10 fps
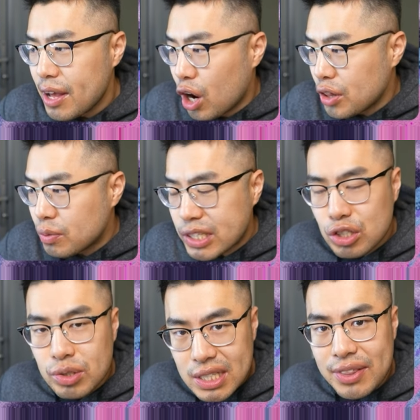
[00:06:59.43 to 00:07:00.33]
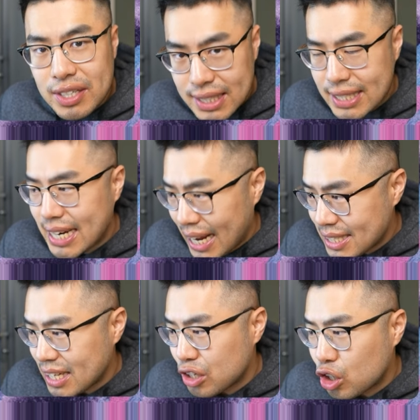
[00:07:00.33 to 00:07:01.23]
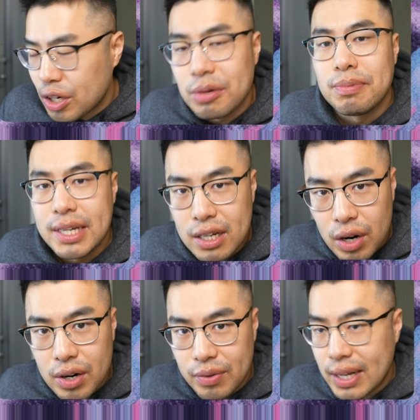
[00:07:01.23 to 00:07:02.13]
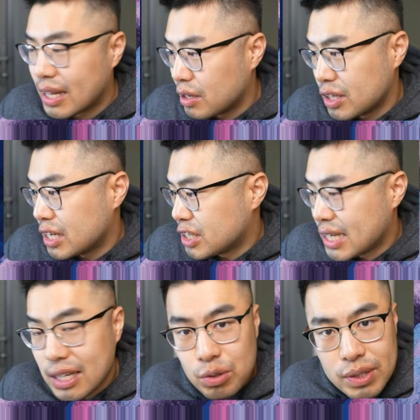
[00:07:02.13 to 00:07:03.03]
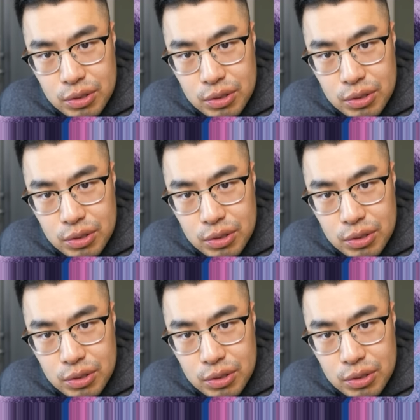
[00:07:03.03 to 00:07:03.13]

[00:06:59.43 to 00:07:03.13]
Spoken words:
on the resolution, there's a chance that there could be a card, right? Like, they could chain Twin